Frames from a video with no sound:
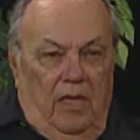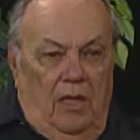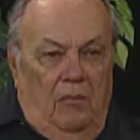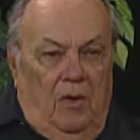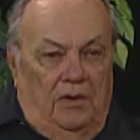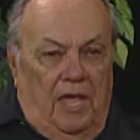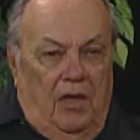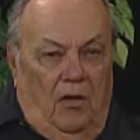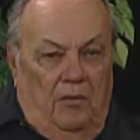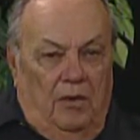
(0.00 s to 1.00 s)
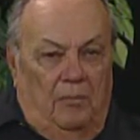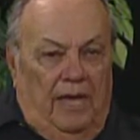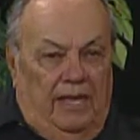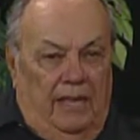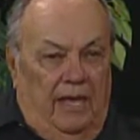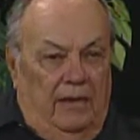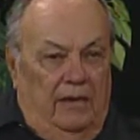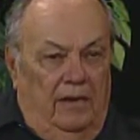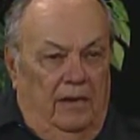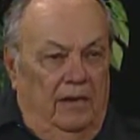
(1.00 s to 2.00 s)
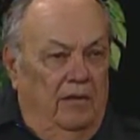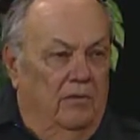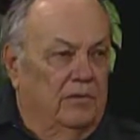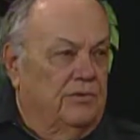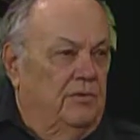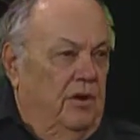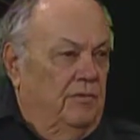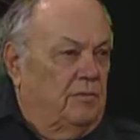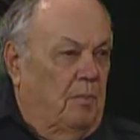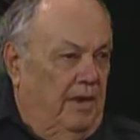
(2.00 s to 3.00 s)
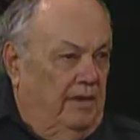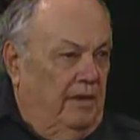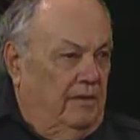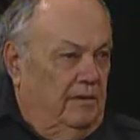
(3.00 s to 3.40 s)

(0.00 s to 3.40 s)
What they called it back then was a nervous breakdown.